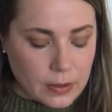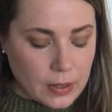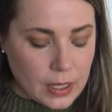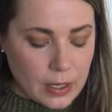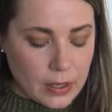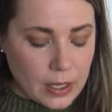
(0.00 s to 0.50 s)

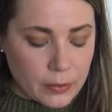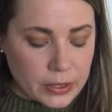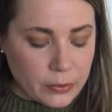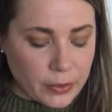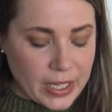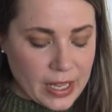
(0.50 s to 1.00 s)
how
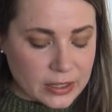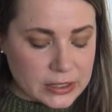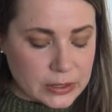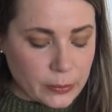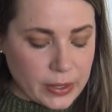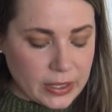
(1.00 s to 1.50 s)
it
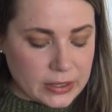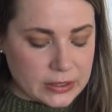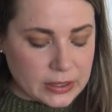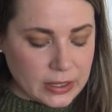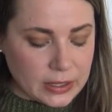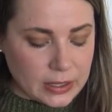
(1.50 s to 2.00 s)
reacts when
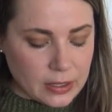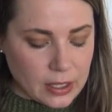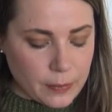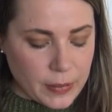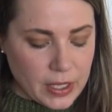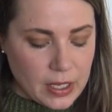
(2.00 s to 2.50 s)
it's knitted
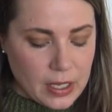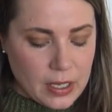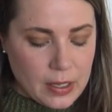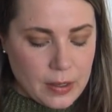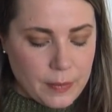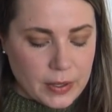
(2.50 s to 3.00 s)
up,
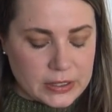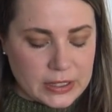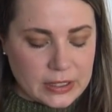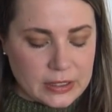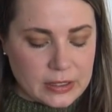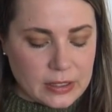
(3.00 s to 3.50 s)
because
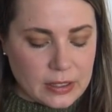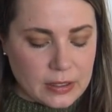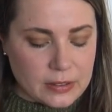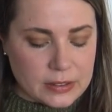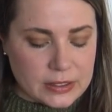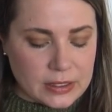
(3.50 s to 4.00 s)
it
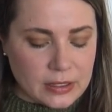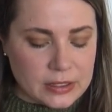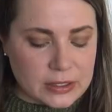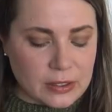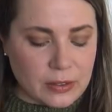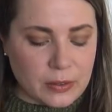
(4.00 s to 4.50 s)

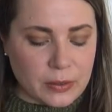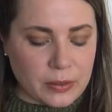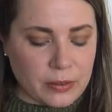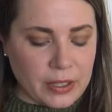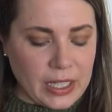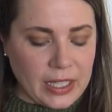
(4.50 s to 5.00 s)
starts to
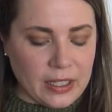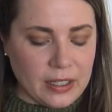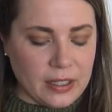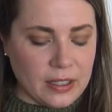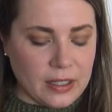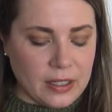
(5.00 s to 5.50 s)
look
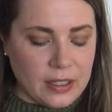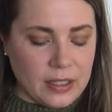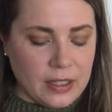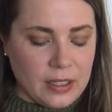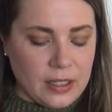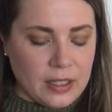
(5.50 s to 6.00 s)
really
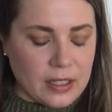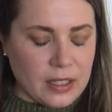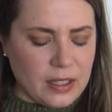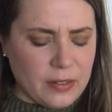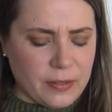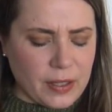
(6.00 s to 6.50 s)

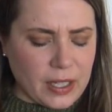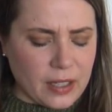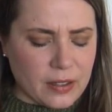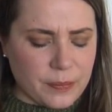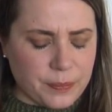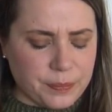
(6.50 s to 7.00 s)
kind of
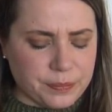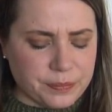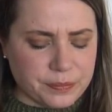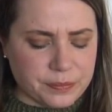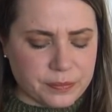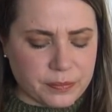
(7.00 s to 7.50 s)
like
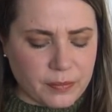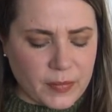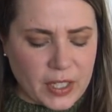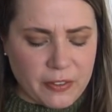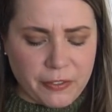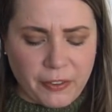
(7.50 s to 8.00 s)

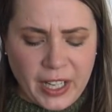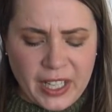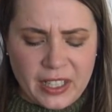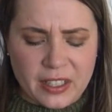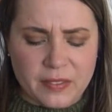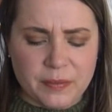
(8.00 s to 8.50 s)

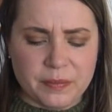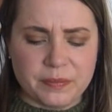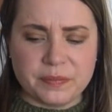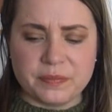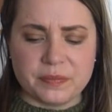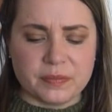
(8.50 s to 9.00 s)
frayed
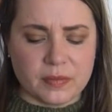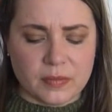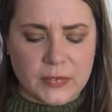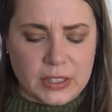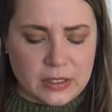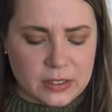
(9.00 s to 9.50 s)

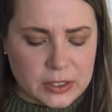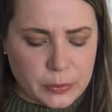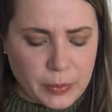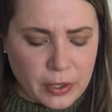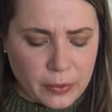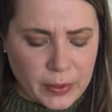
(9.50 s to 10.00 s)

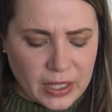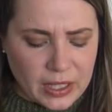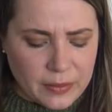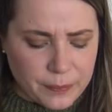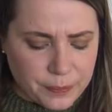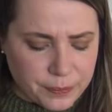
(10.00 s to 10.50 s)
super quickly.